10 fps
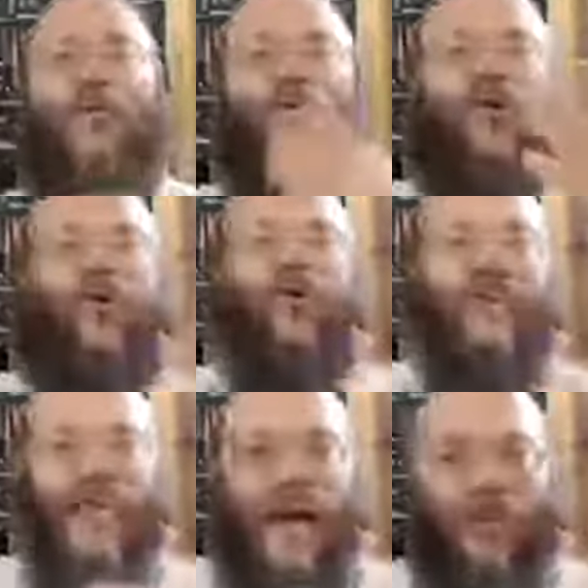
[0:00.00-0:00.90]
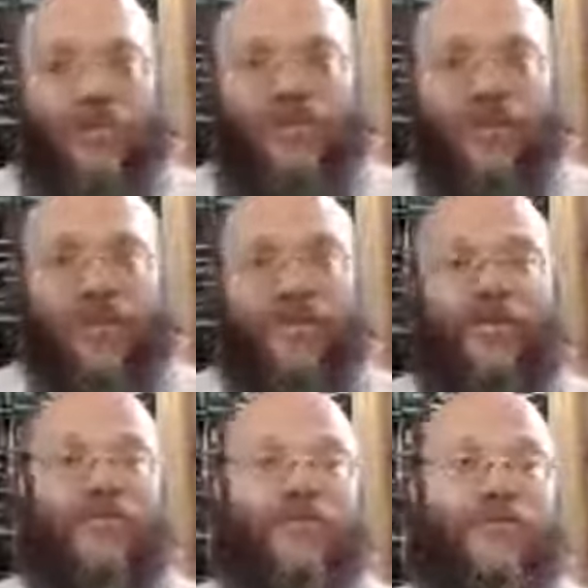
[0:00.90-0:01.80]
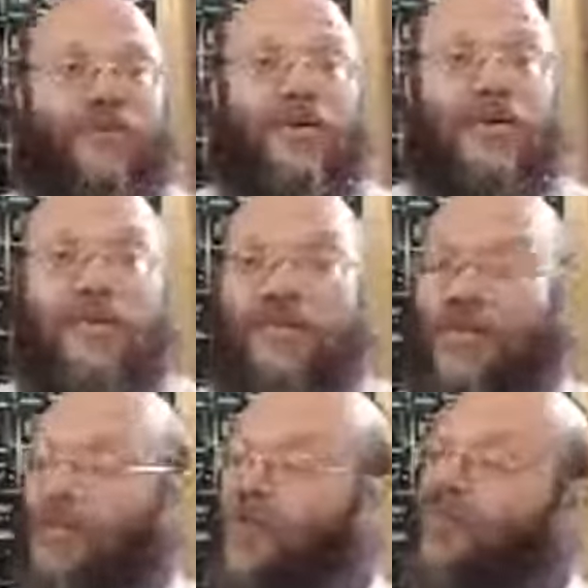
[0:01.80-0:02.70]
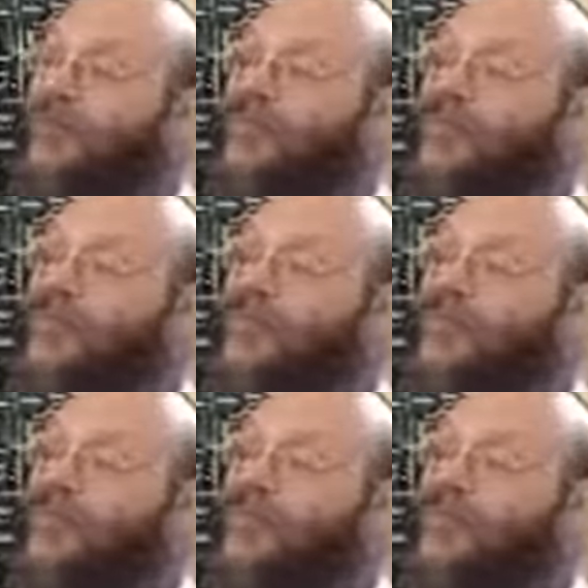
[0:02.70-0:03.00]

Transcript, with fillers: Noach went out of the ark, so